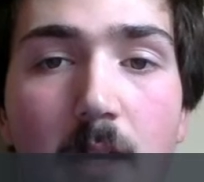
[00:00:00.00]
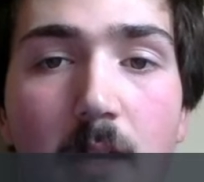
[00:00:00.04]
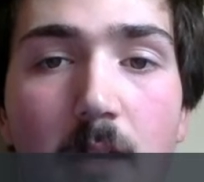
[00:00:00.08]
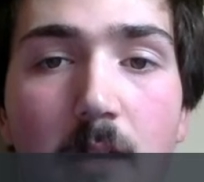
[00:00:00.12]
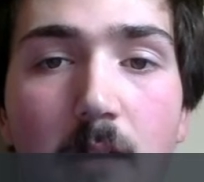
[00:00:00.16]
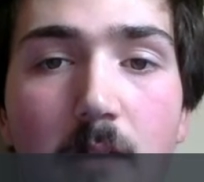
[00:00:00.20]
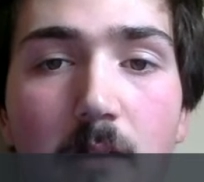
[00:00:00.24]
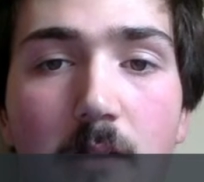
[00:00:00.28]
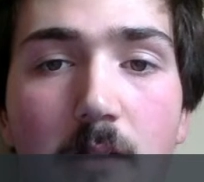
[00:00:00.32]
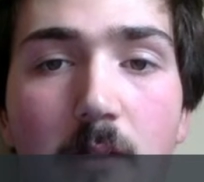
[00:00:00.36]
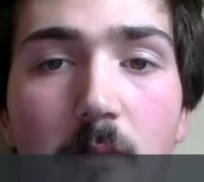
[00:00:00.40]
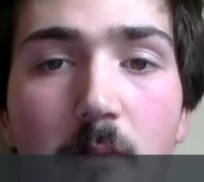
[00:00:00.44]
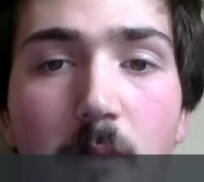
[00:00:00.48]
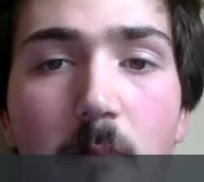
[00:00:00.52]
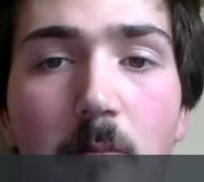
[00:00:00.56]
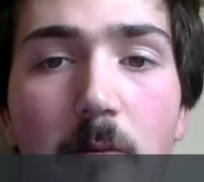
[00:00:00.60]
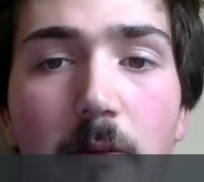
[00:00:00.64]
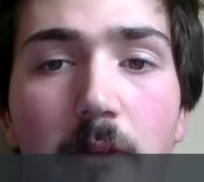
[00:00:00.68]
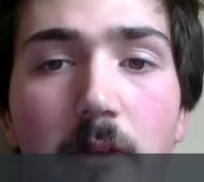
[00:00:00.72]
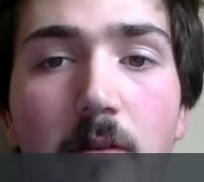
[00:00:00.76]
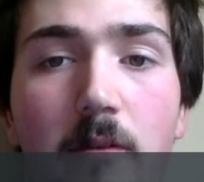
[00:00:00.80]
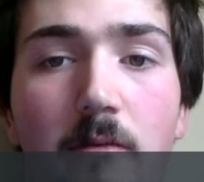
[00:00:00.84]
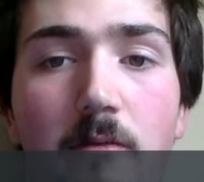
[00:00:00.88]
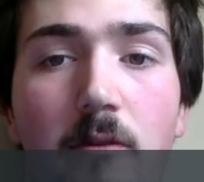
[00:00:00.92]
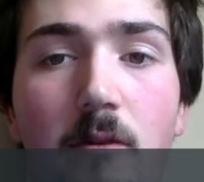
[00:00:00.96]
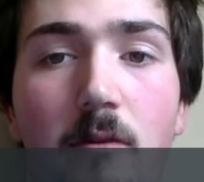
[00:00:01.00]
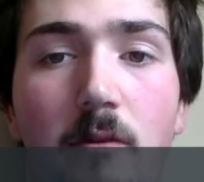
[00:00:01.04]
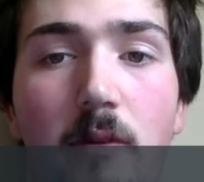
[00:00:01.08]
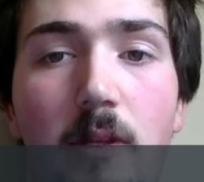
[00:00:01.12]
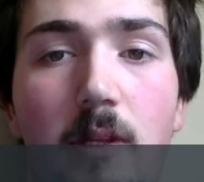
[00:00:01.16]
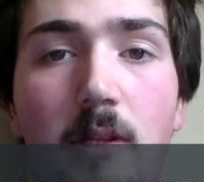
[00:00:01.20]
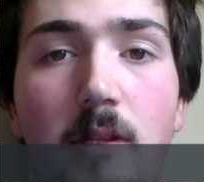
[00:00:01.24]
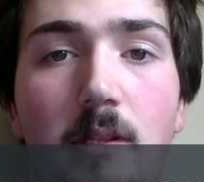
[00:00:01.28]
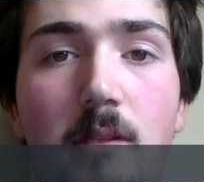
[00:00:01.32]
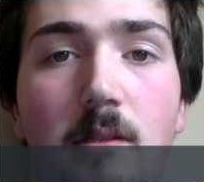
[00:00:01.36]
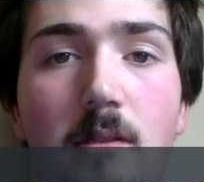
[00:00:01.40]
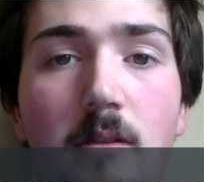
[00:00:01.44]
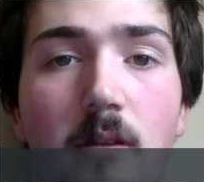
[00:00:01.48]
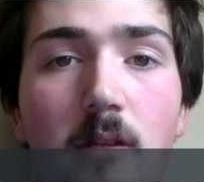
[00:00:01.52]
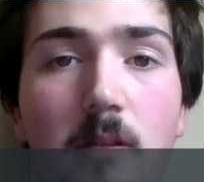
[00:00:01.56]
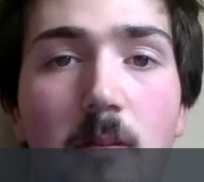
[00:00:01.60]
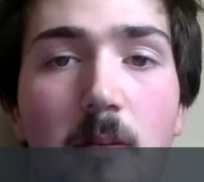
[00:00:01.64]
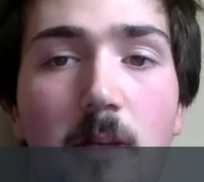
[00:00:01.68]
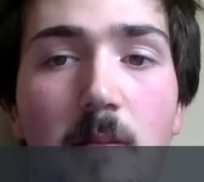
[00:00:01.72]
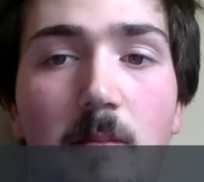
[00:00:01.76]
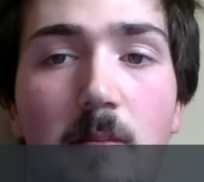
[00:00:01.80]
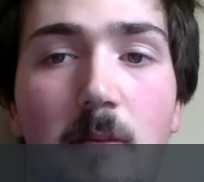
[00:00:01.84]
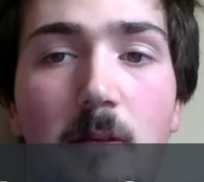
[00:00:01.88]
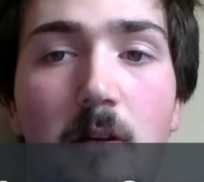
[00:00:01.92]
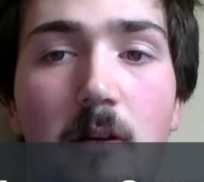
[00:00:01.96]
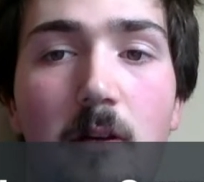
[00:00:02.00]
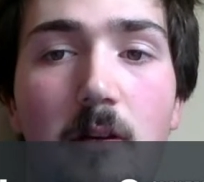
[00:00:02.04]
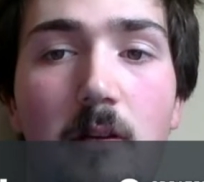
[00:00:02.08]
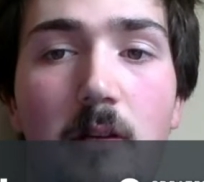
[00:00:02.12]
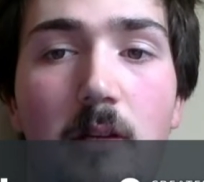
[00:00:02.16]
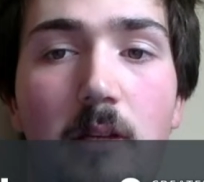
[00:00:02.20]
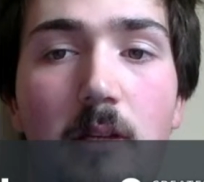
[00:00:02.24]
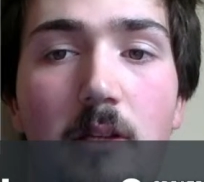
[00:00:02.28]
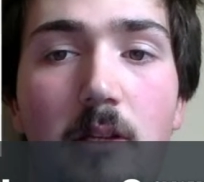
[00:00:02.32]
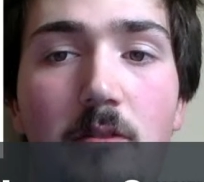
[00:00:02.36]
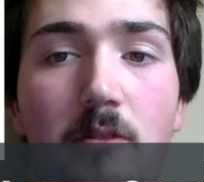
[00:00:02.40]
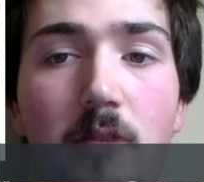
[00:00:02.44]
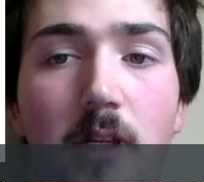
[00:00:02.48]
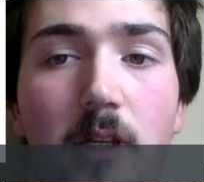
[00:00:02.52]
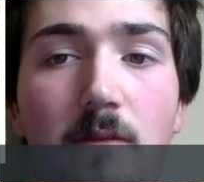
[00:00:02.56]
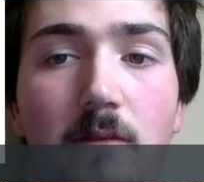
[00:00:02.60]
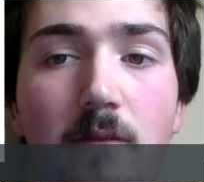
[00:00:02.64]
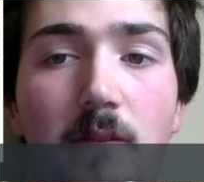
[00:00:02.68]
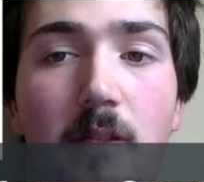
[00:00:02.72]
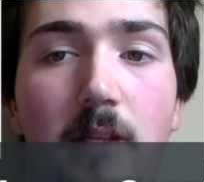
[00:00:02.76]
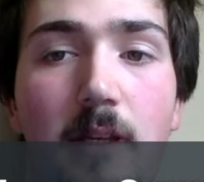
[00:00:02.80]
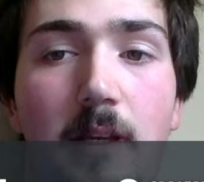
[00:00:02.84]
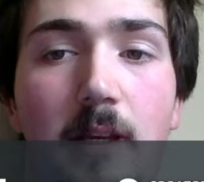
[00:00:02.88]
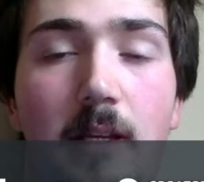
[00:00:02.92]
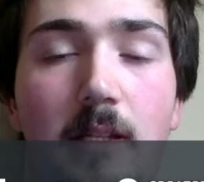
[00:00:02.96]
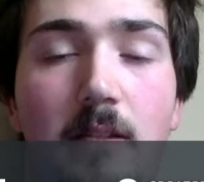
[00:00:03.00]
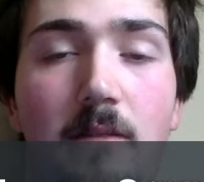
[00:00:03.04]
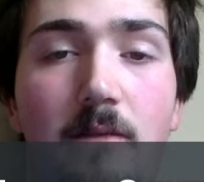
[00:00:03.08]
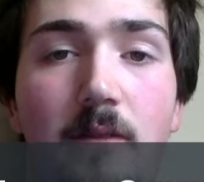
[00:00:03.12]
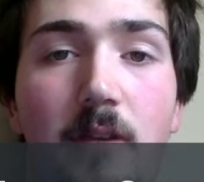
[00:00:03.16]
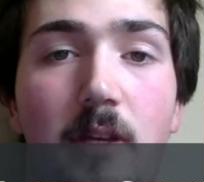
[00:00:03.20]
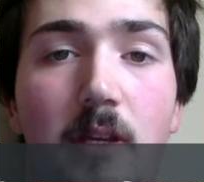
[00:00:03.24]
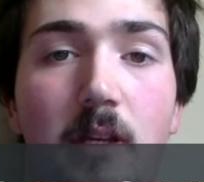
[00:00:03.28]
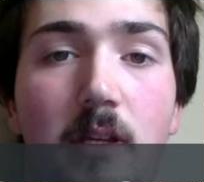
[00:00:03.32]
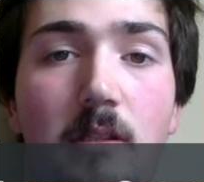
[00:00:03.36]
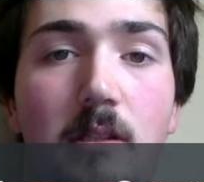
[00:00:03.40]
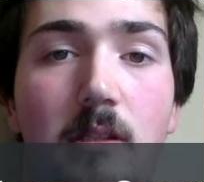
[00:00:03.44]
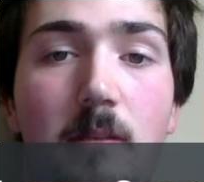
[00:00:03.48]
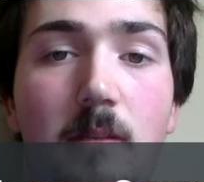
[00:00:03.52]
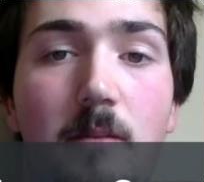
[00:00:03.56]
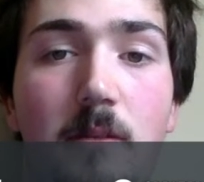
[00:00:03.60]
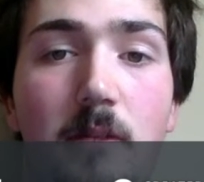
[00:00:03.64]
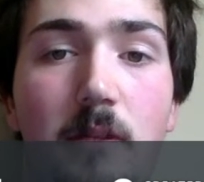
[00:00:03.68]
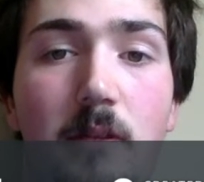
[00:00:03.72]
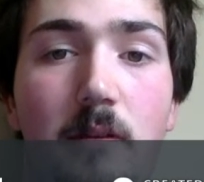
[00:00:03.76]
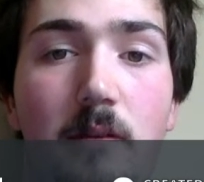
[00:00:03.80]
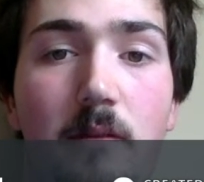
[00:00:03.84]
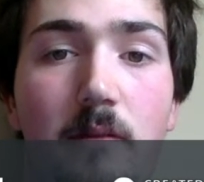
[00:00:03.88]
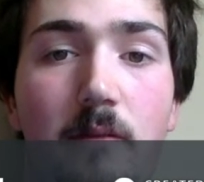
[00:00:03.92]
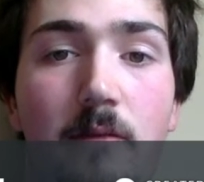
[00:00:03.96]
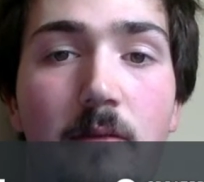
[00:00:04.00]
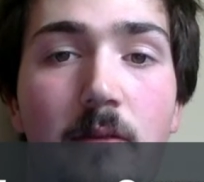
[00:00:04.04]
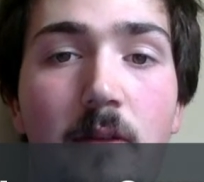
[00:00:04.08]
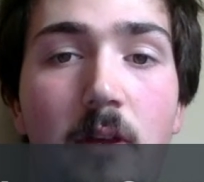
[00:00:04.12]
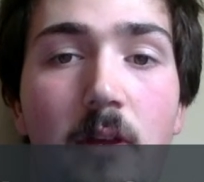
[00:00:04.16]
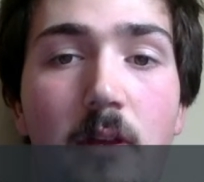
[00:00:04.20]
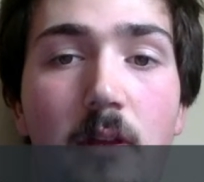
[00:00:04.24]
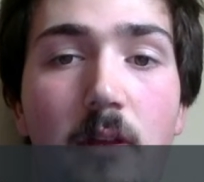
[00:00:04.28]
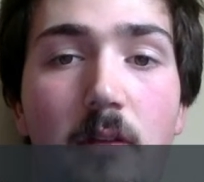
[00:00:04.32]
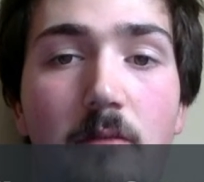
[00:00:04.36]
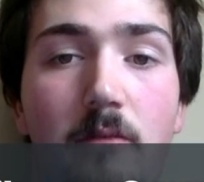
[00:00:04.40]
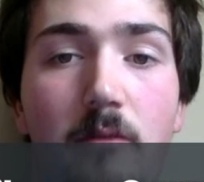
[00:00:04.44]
Since when within rodents, Toxoplasma gondii transfers to cats via consumption of the